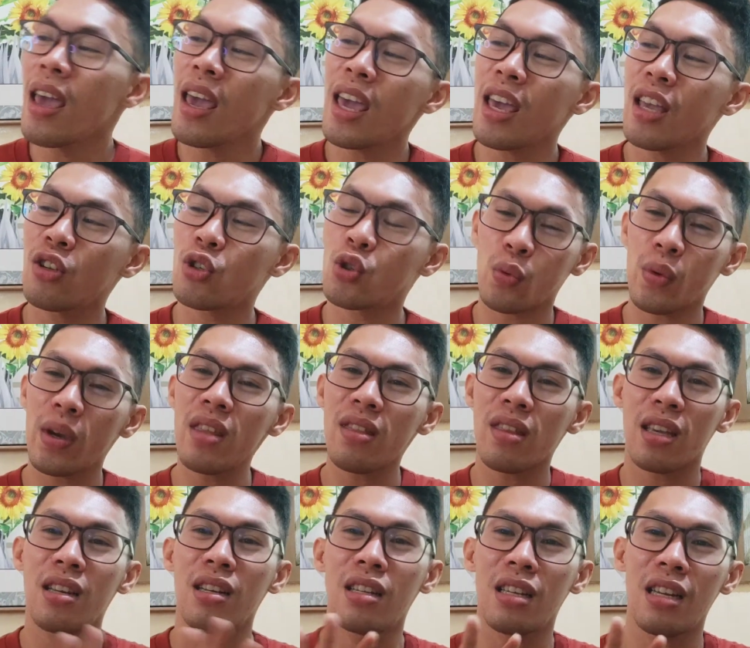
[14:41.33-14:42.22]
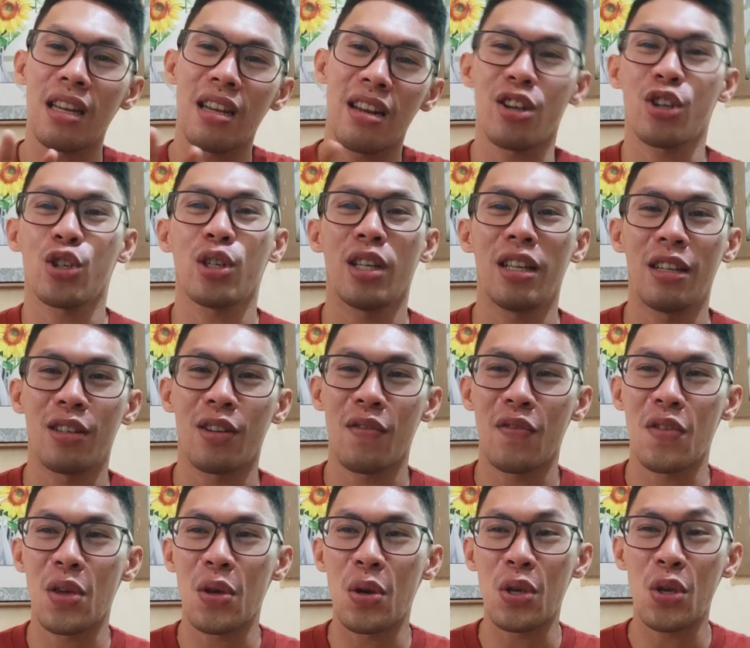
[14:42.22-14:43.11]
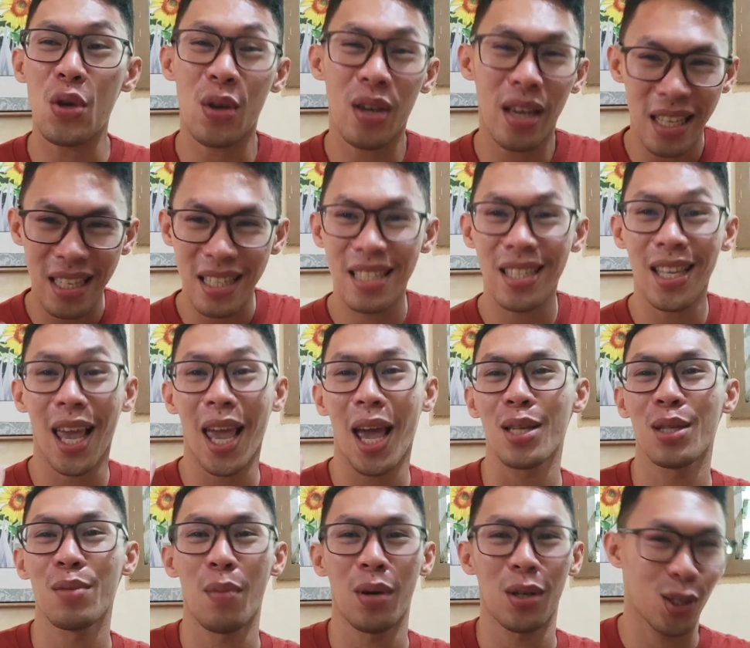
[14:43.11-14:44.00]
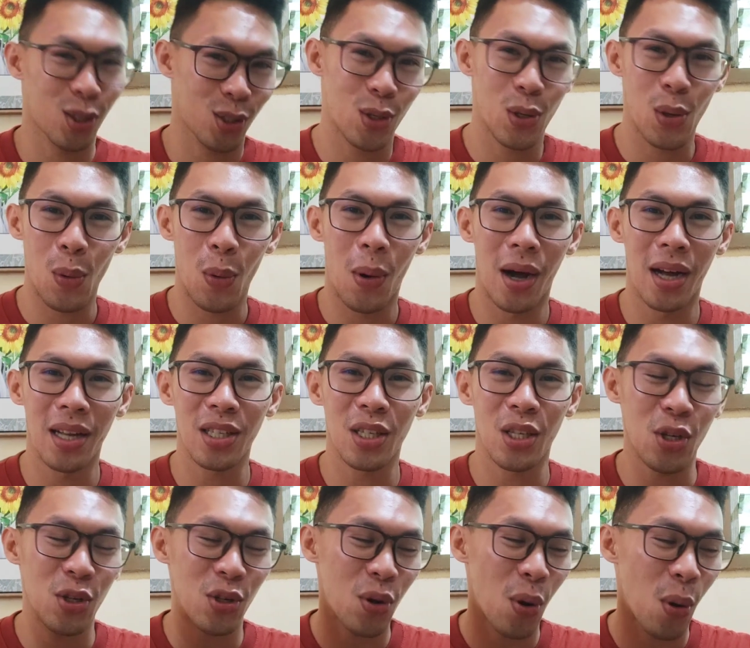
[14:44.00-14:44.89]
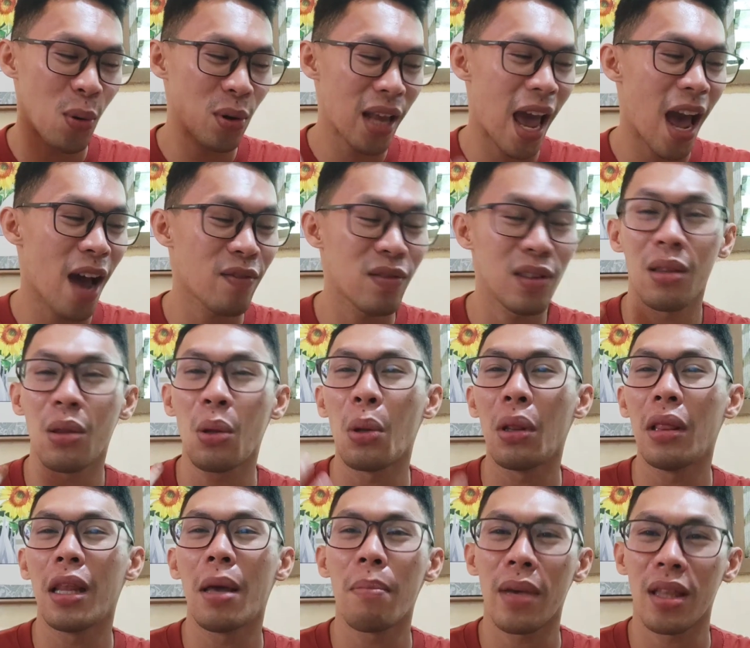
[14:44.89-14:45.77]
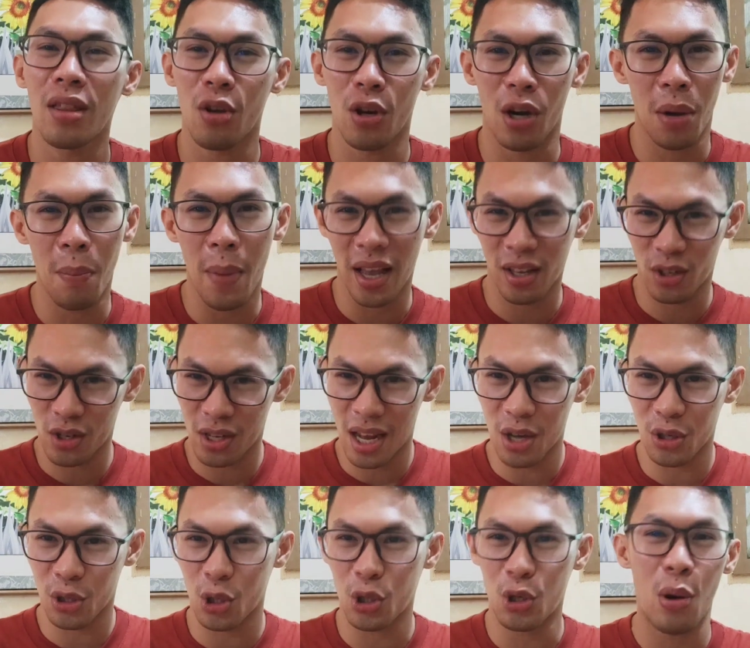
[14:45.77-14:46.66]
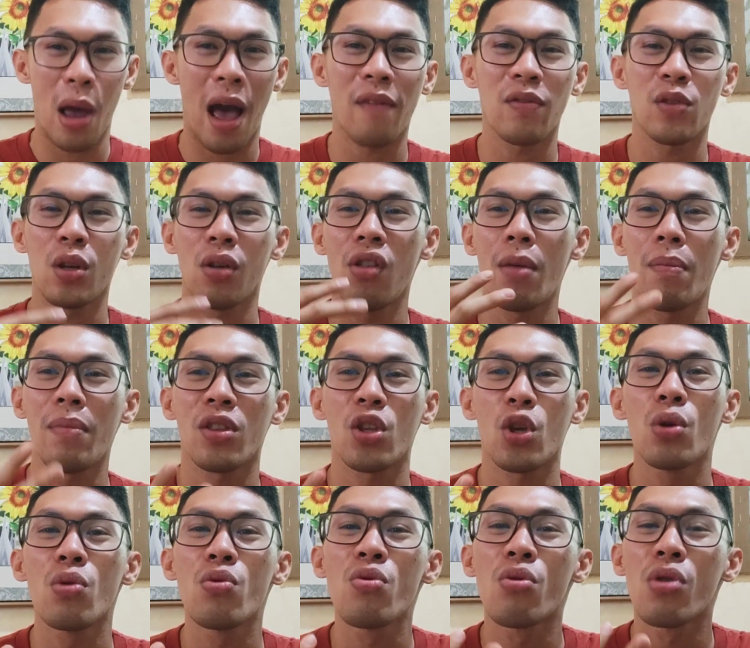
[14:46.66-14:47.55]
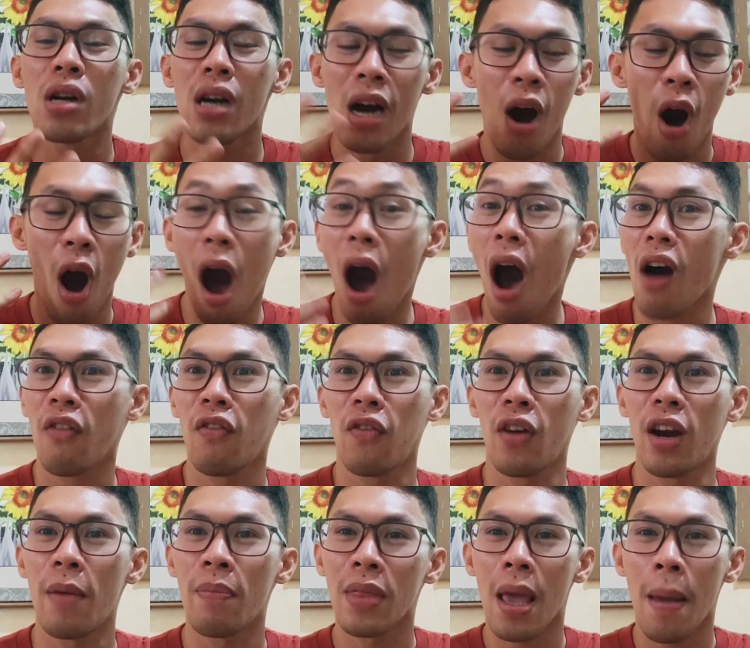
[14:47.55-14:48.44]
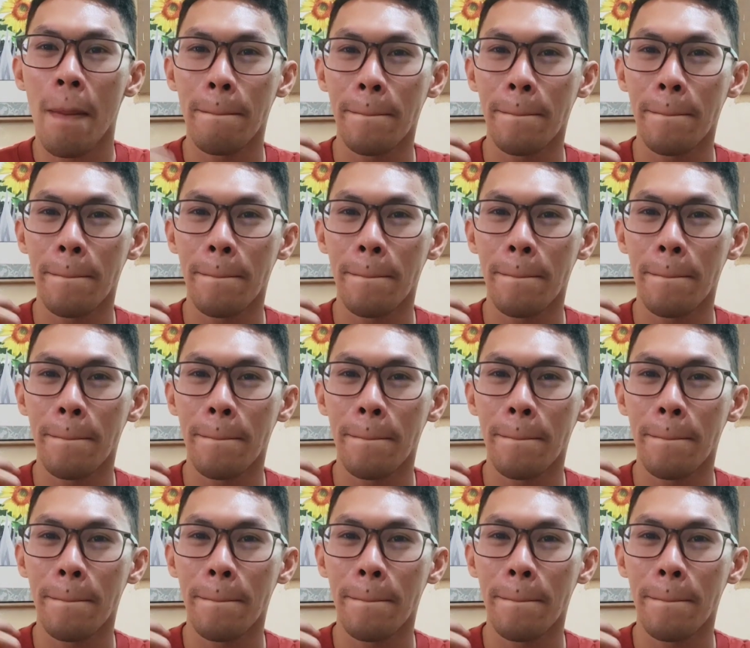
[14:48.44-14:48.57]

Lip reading: And during the initial interview, you can say as much as you want. You don't have to limit your imagination, you don't have to limit your offer.